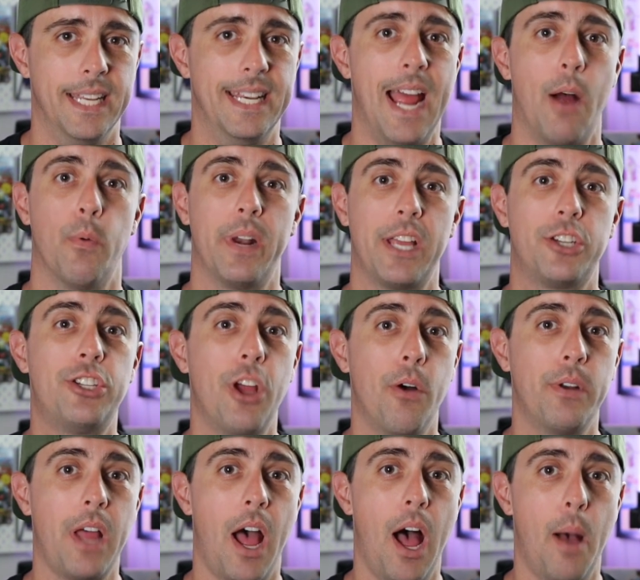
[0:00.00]
Now, when I
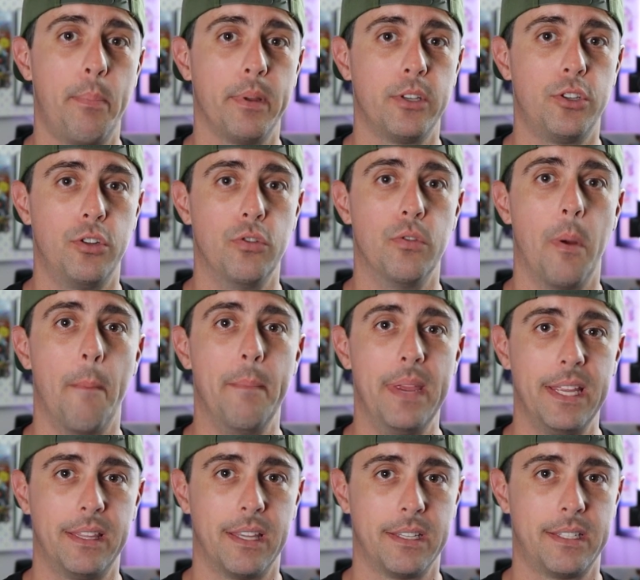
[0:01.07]
showed up to
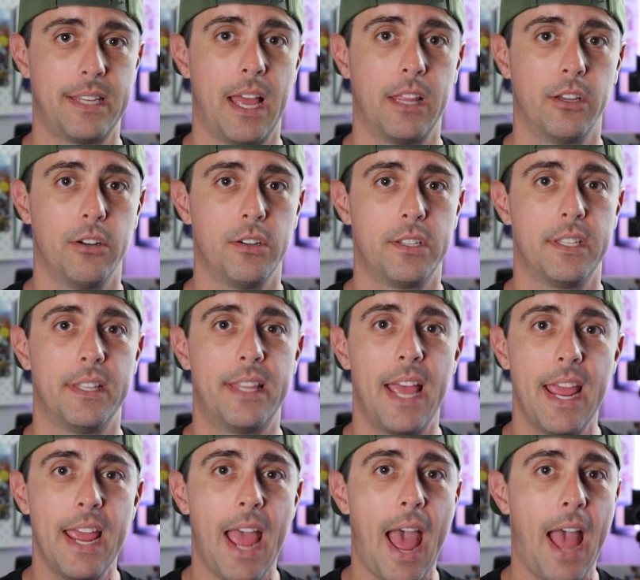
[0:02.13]
meet the sellers,
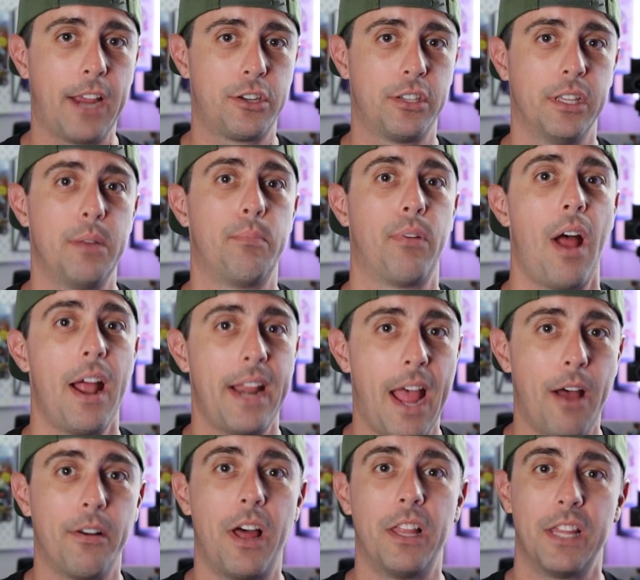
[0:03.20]
they actually brought
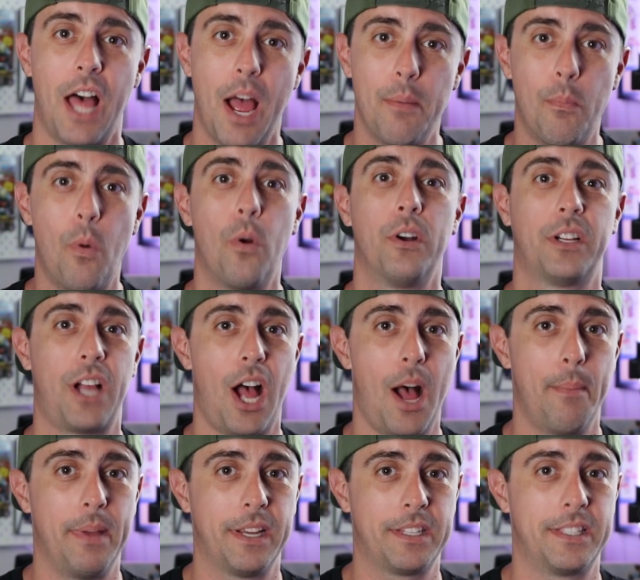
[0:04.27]
out a lot more
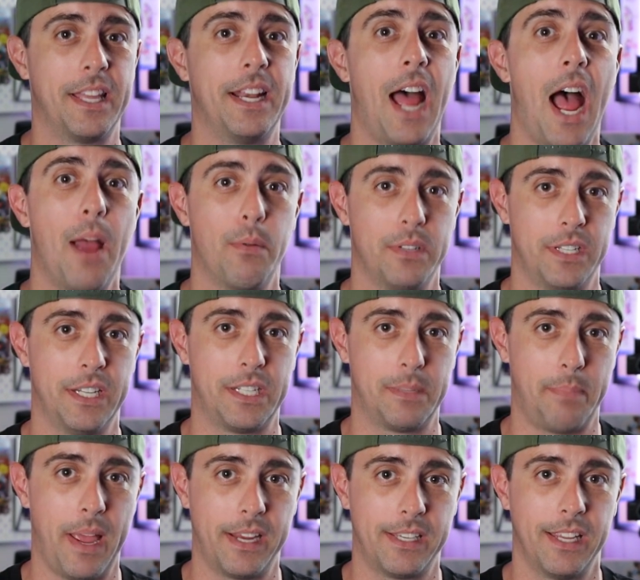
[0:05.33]
comics than I was
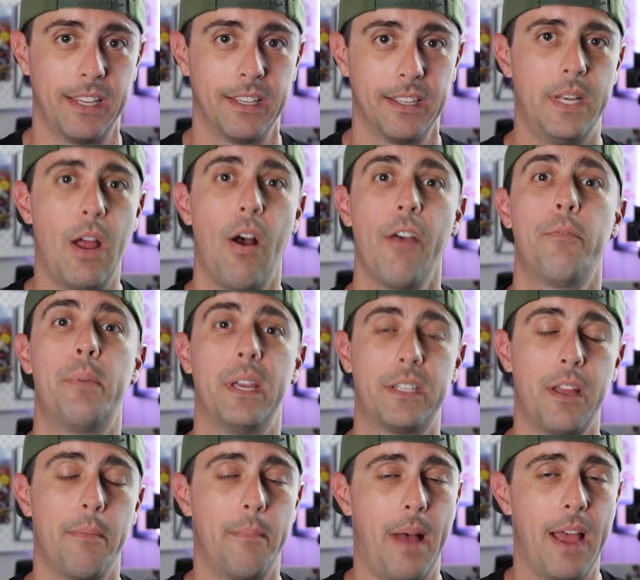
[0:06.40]
expecting. Now, I've
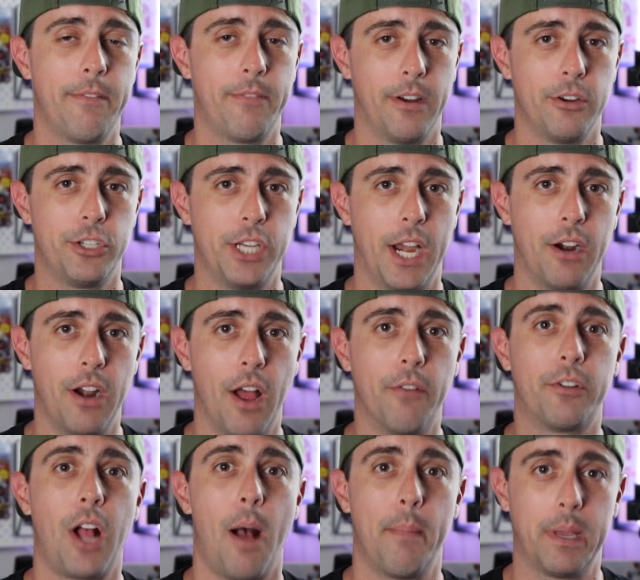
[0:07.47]
picked up my fair share
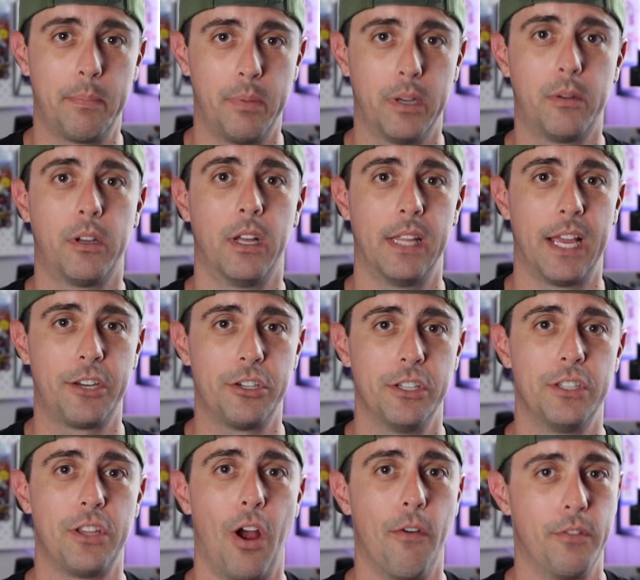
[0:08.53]
of comic book
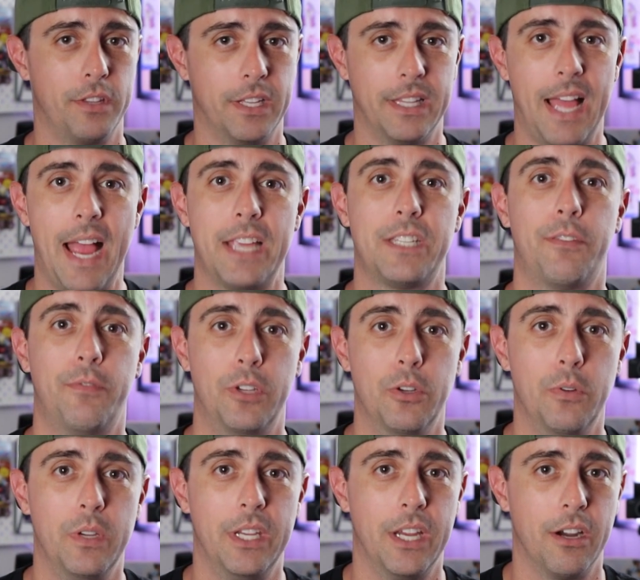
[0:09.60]
collections over the last
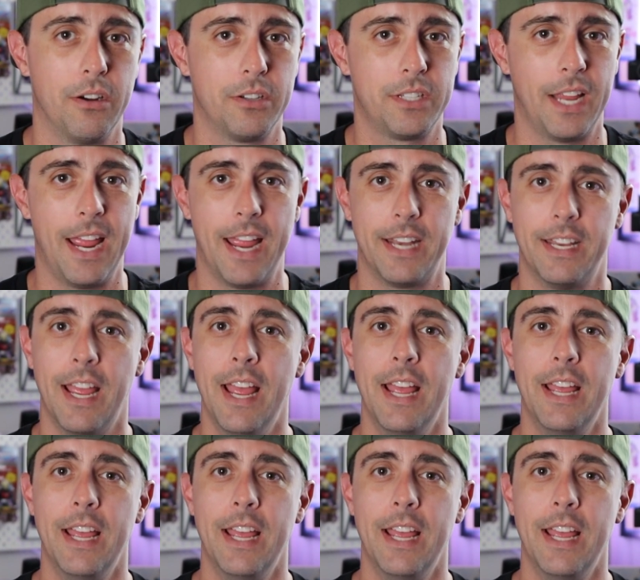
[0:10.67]
few years, and